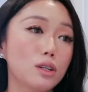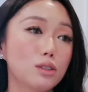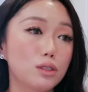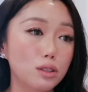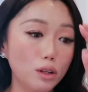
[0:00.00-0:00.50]

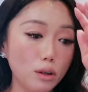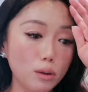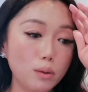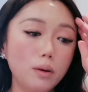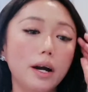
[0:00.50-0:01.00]

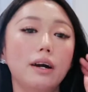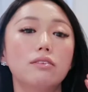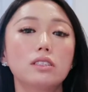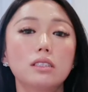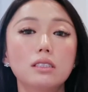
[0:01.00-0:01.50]
So
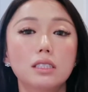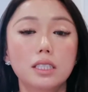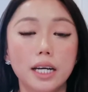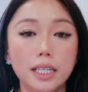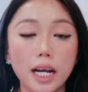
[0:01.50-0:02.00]
ever since
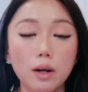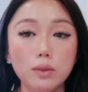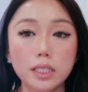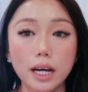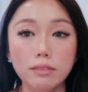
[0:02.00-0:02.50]
then I
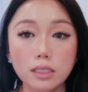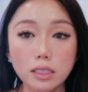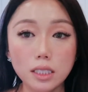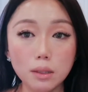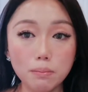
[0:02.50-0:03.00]
was having
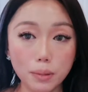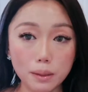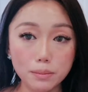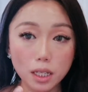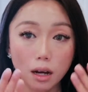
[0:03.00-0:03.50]
little
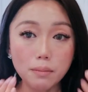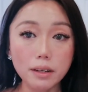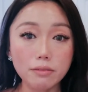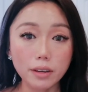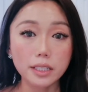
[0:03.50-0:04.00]
bumps on my
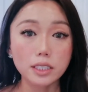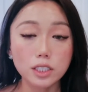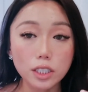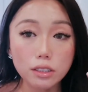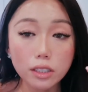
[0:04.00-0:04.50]
face
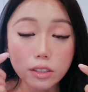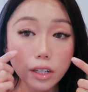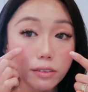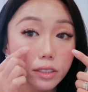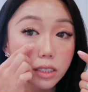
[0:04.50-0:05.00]
during the
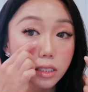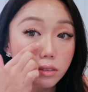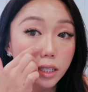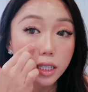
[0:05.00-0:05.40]
crevices right